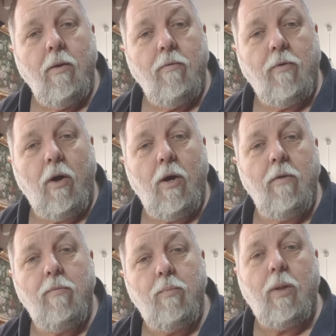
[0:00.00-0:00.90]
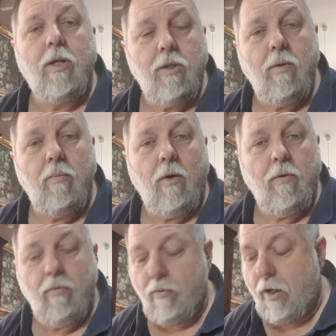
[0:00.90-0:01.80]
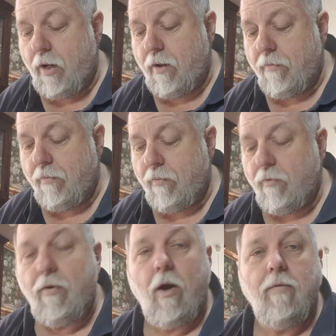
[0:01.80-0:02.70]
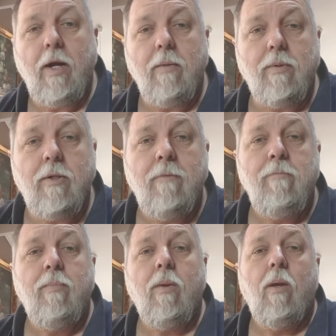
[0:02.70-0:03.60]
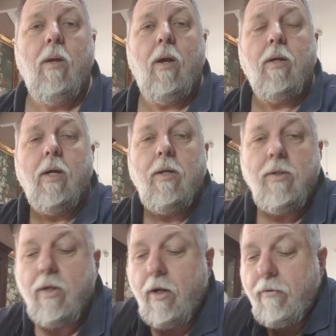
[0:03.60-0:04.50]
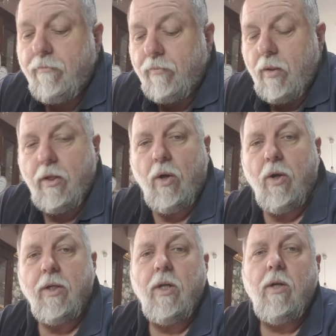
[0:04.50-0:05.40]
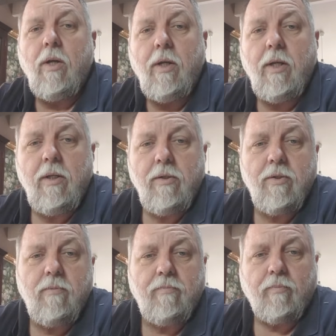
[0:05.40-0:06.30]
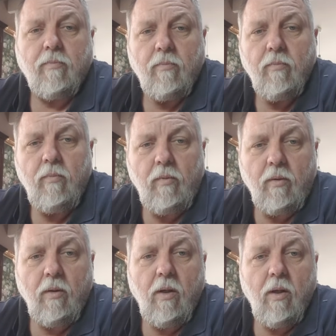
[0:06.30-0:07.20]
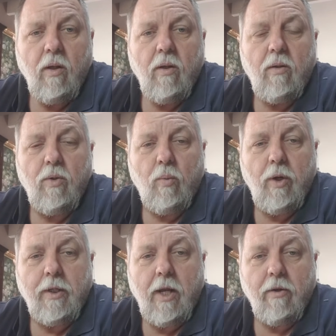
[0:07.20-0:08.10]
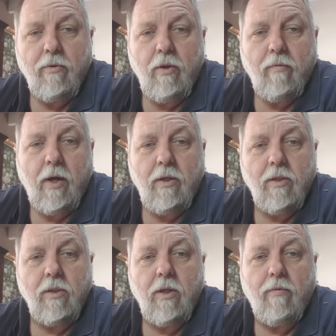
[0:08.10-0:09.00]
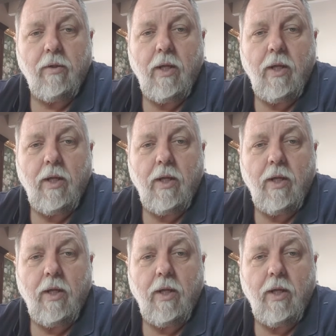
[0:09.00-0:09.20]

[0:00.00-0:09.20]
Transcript: 5 plus my 5 amps. Okay, so the idea is to work down through the values and stuff like